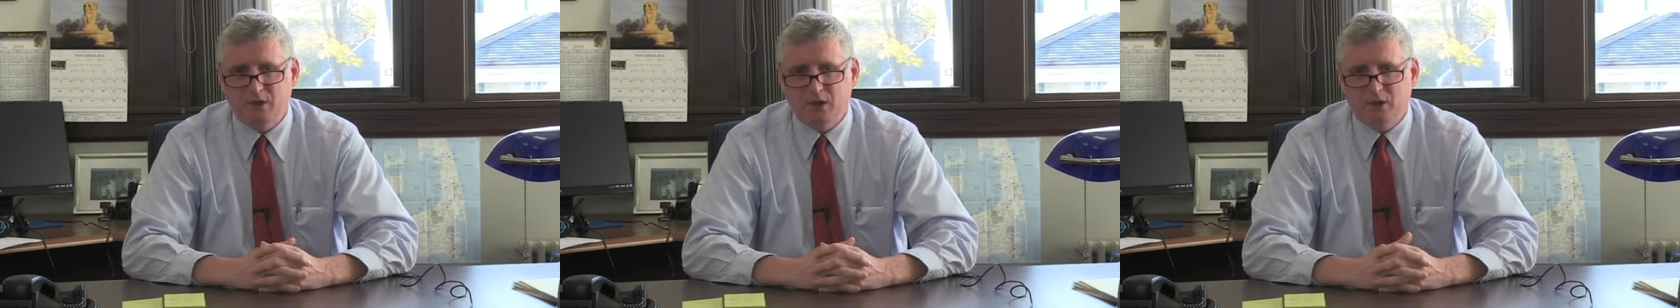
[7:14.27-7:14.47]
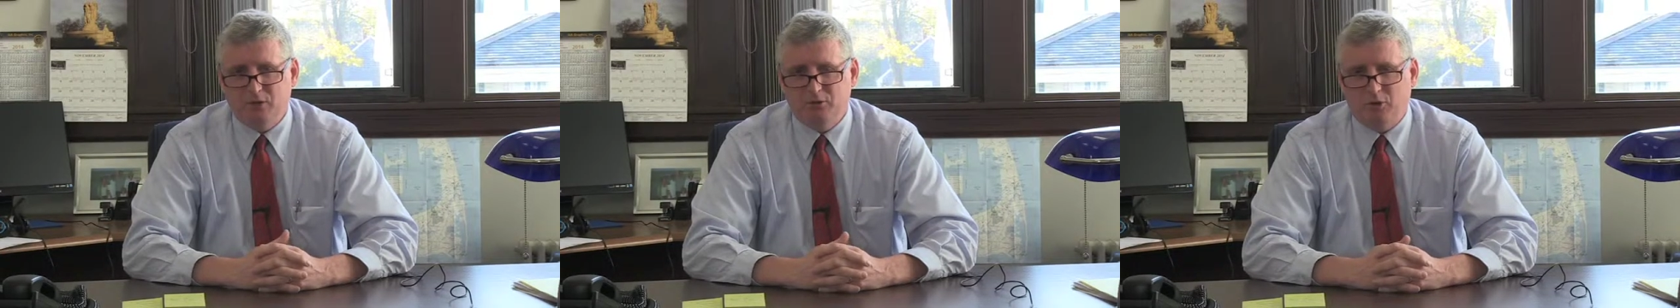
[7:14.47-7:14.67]

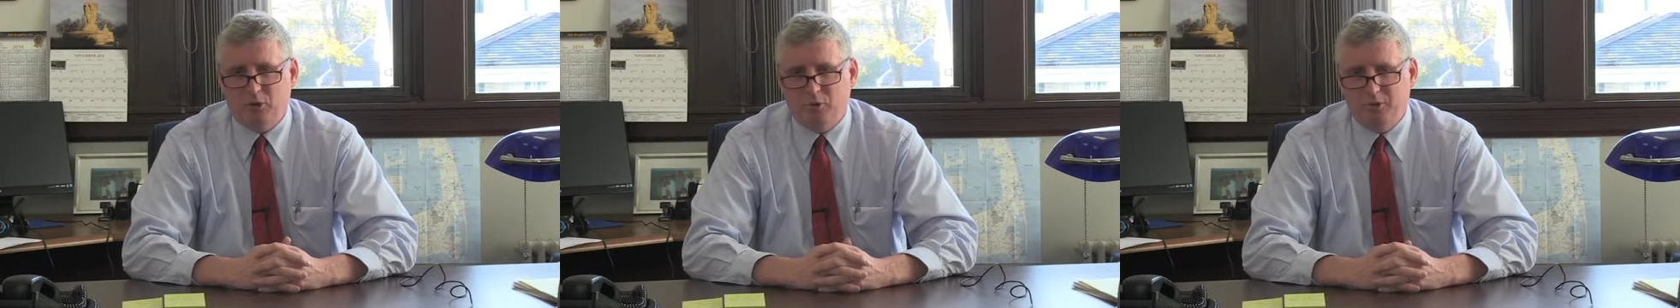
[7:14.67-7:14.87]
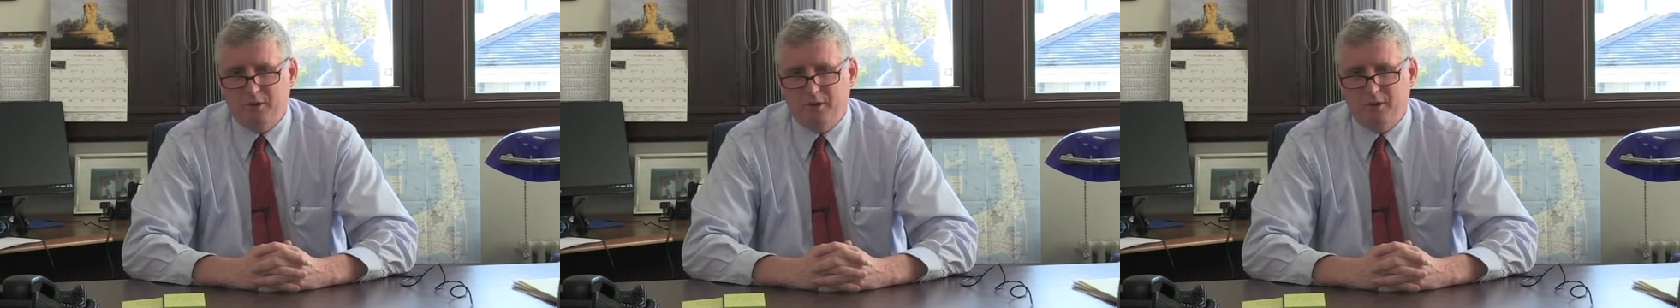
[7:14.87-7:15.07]

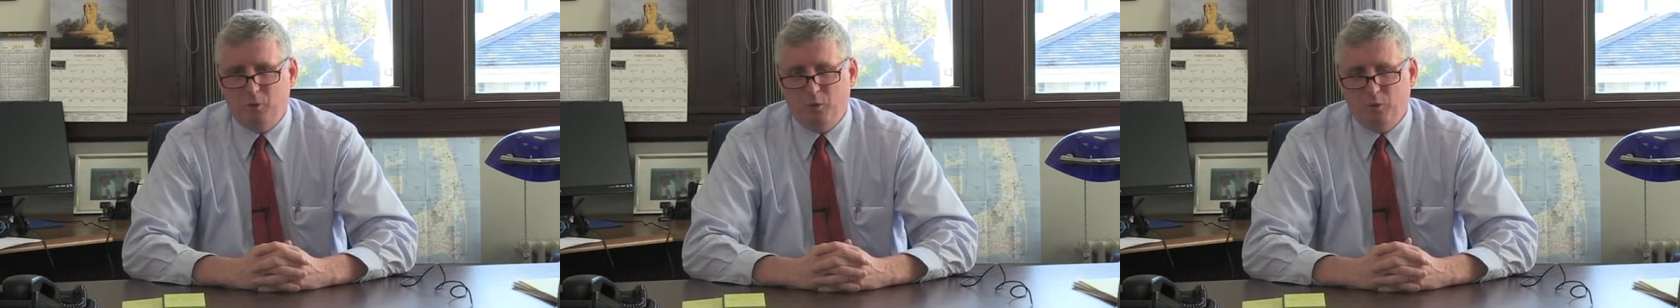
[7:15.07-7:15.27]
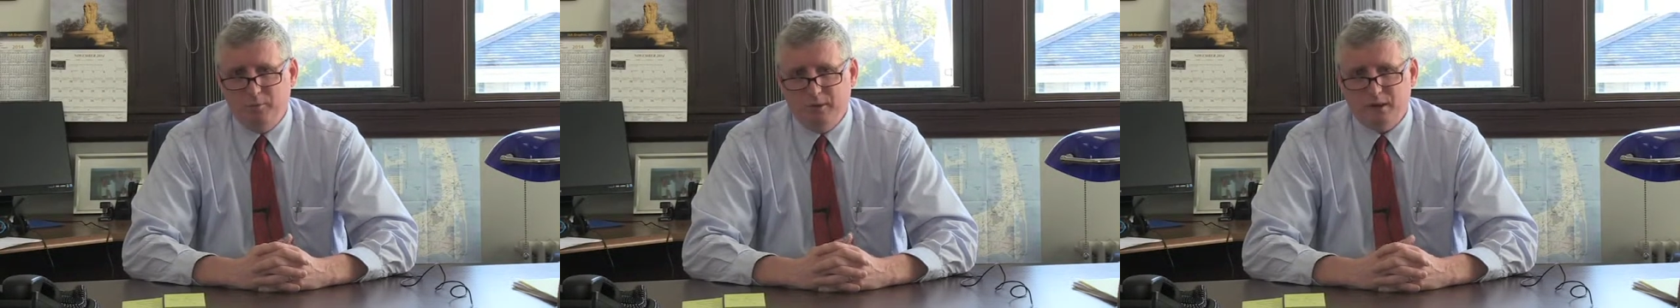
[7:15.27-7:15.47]
So there
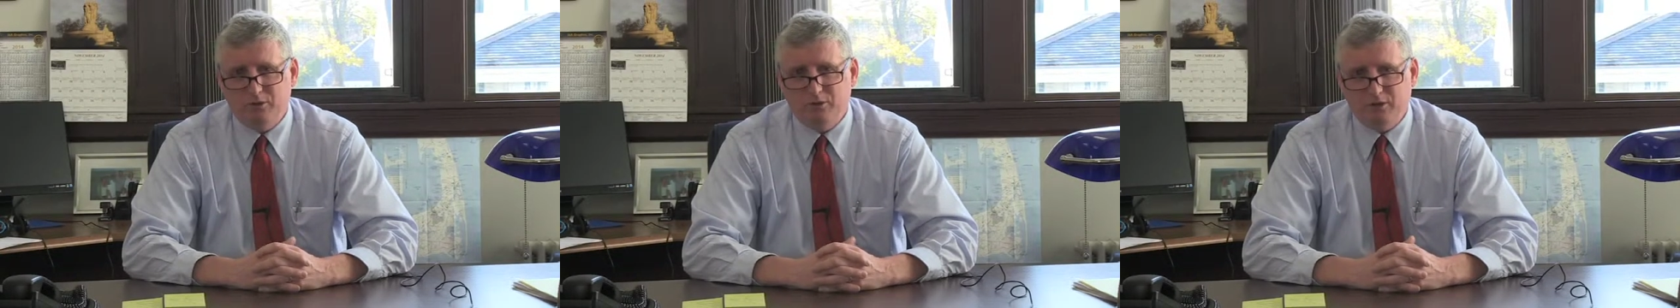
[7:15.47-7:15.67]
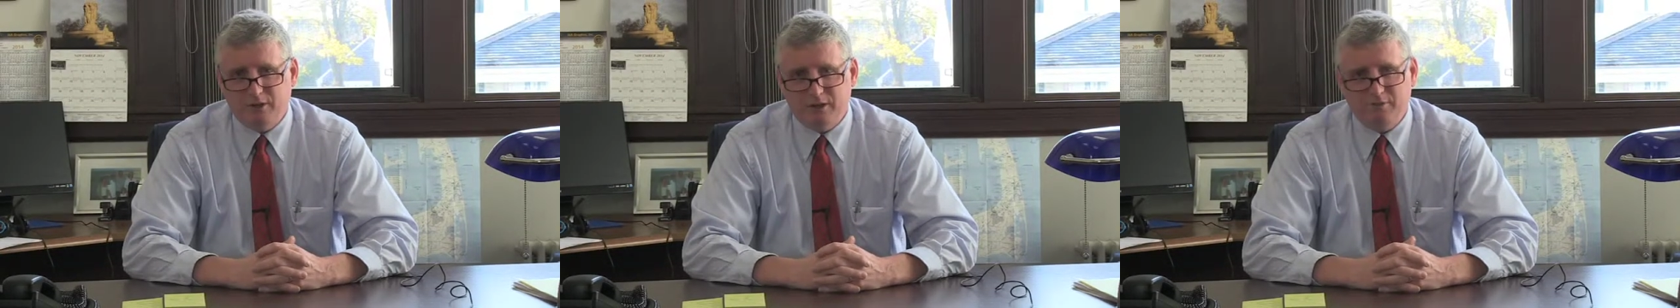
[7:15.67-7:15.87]
will be a
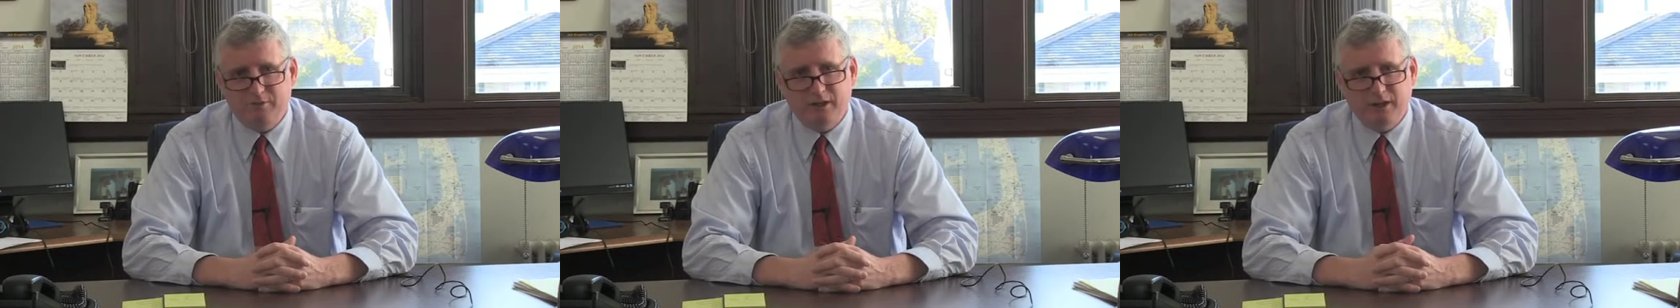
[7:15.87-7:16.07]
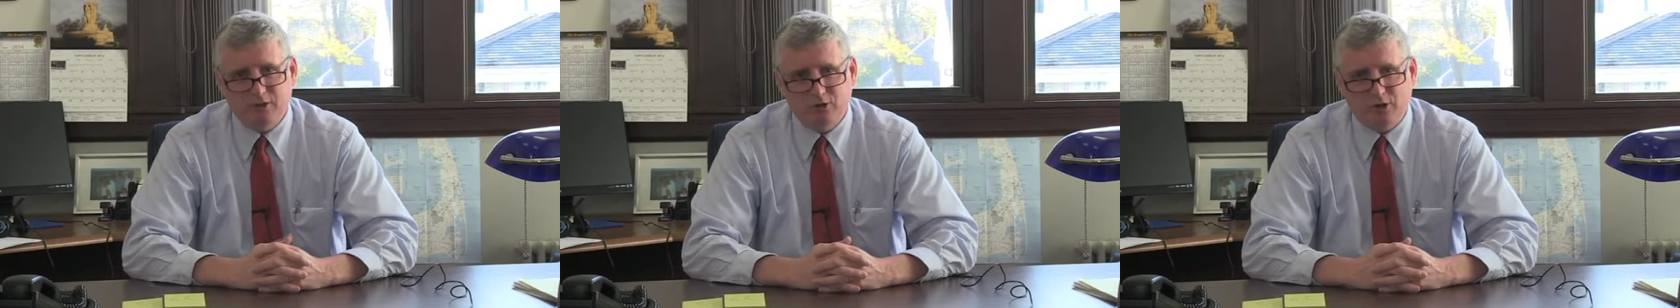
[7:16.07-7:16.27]

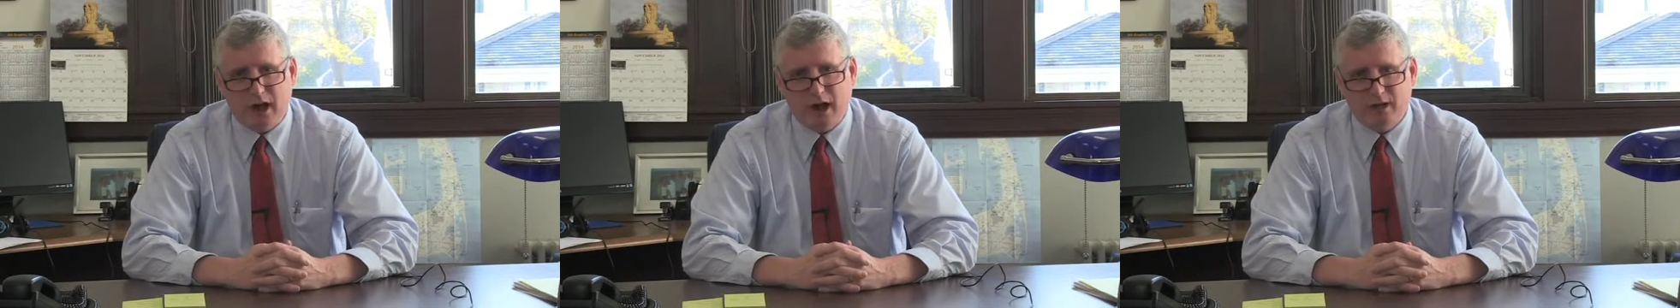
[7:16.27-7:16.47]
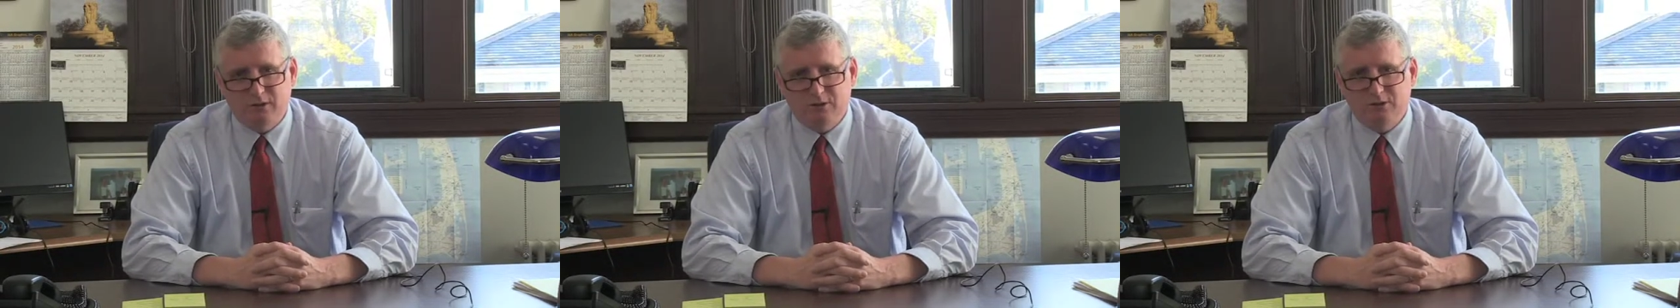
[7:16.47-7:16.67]
significant
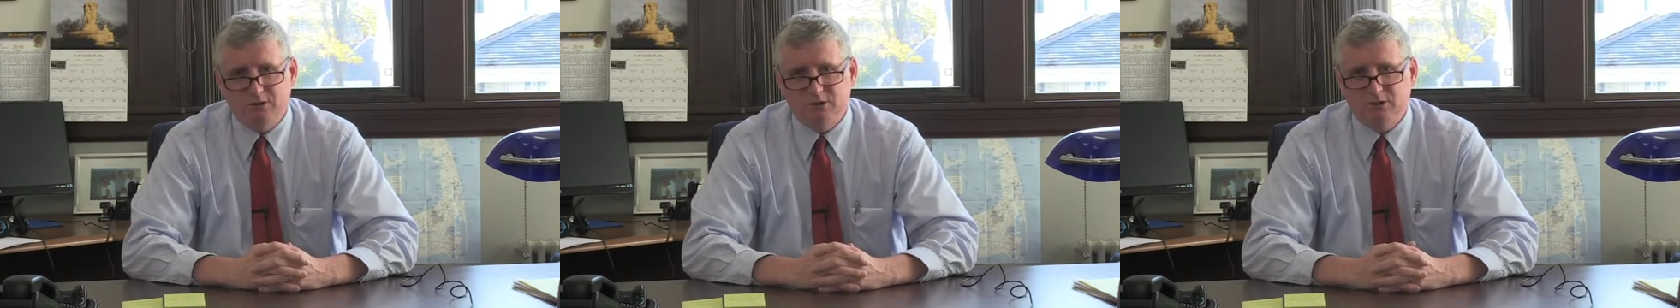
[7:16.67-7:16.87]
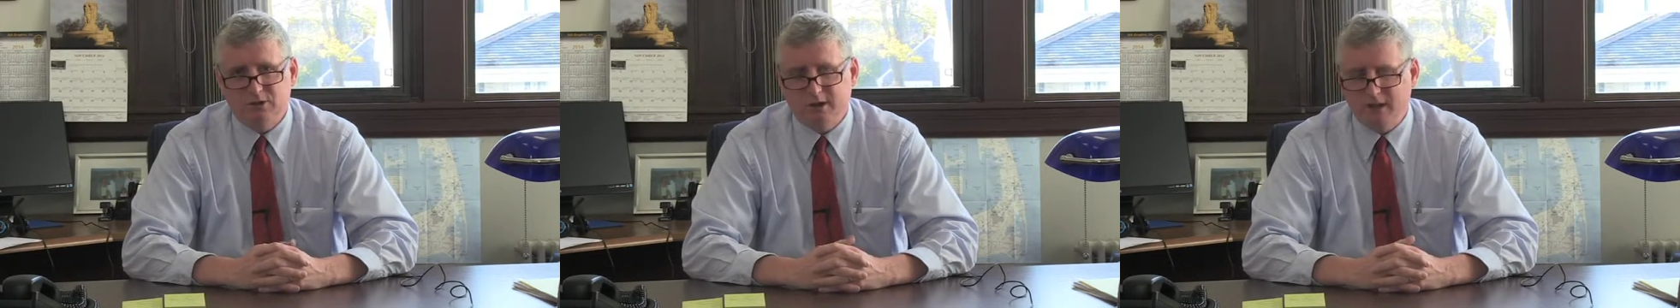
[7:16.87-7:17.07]
challenge,